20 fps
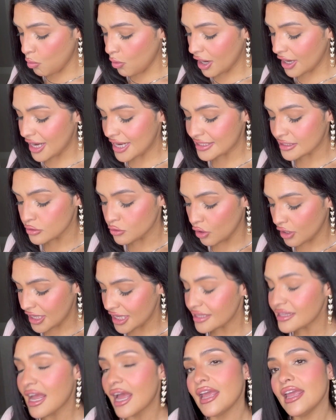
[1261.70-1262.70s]
one is
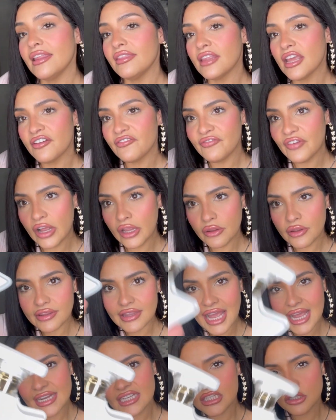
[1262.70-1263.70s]
Nolita and then following
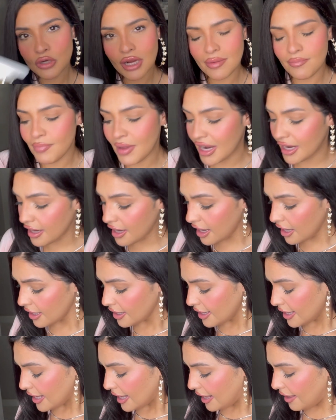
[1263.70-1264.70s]
that is Tribeca
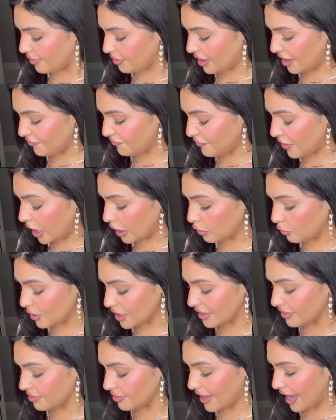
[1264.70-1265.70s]
and then
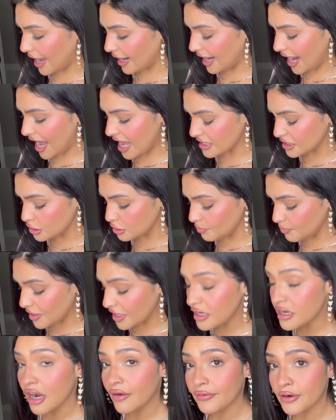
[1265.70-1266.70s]
following that has to
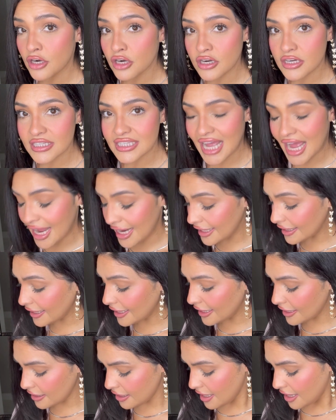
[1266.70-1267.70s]
be Governor's
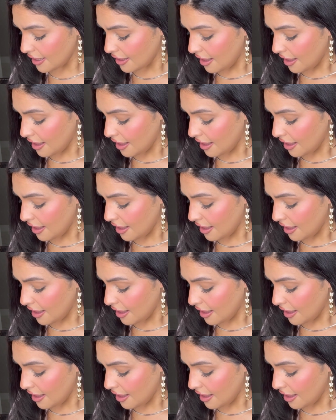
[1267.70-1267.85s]
Island.